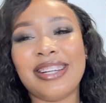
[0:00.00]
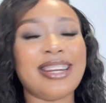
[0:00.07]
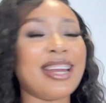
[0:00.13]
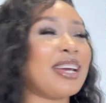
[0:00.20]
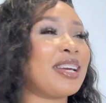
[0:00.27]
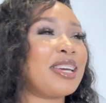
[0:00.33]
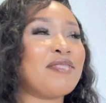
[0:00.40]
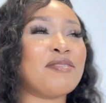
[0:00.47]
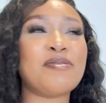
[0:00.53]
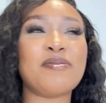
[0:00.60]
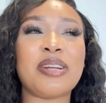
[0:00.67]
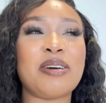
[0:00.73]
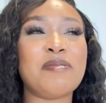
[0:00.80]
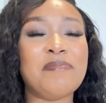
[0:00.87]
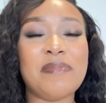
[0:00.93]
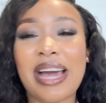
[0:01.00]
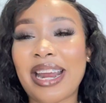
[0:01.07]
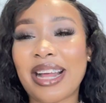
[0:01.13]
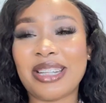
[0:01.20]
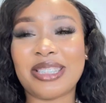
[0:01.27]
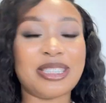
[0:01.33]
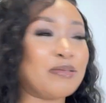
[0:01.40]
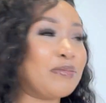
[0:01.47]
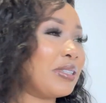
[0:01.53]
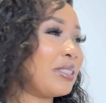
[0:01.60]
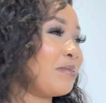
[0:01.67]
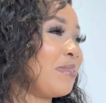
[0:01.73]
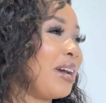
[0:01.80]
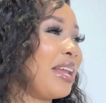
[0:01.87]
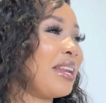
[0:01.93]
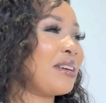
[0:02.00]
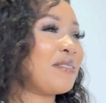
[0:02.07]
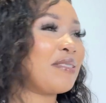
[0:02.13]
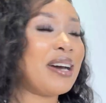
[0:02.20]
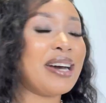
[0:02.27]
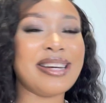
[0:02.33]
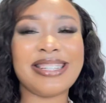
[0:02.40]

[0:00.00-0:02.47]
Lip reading: even when I'm mad, I'll just be smiling around.